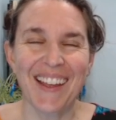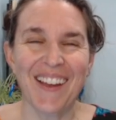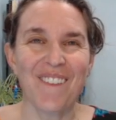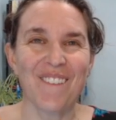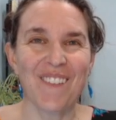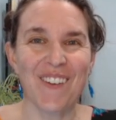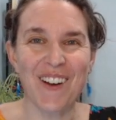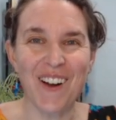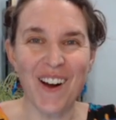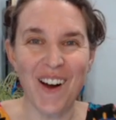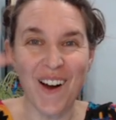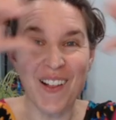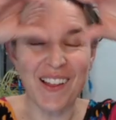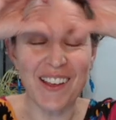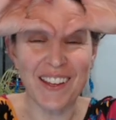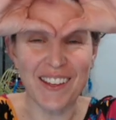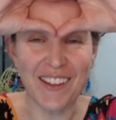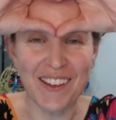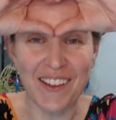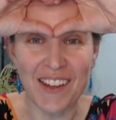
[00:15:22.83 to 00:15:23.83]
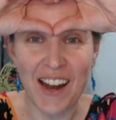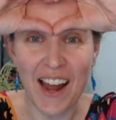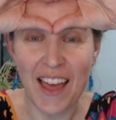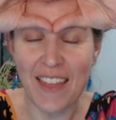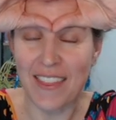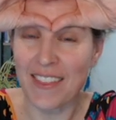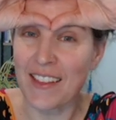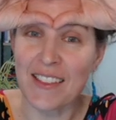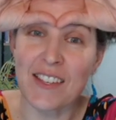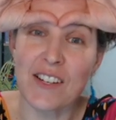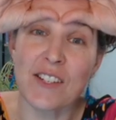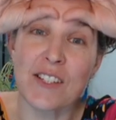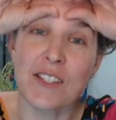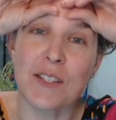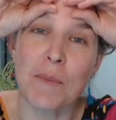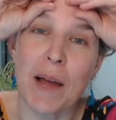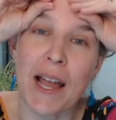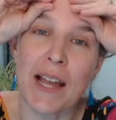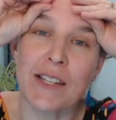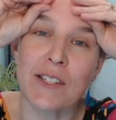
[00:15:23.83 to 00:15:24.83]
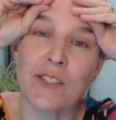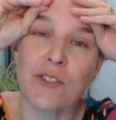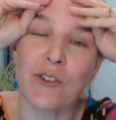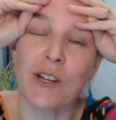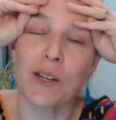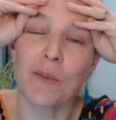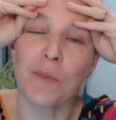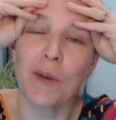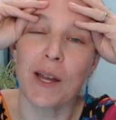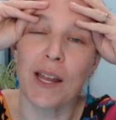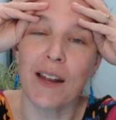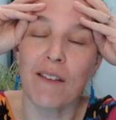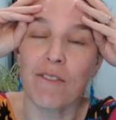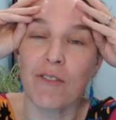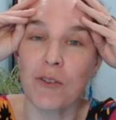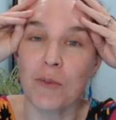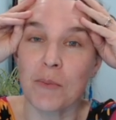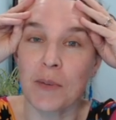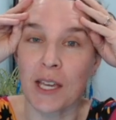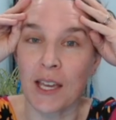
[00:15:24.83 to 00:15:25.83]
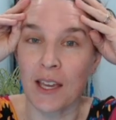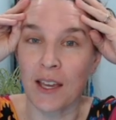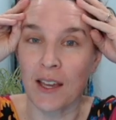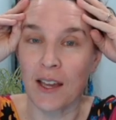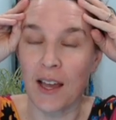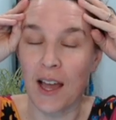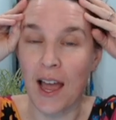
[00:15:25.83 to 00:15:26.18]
We'll call it good. I think there's some ice cream waiting for me.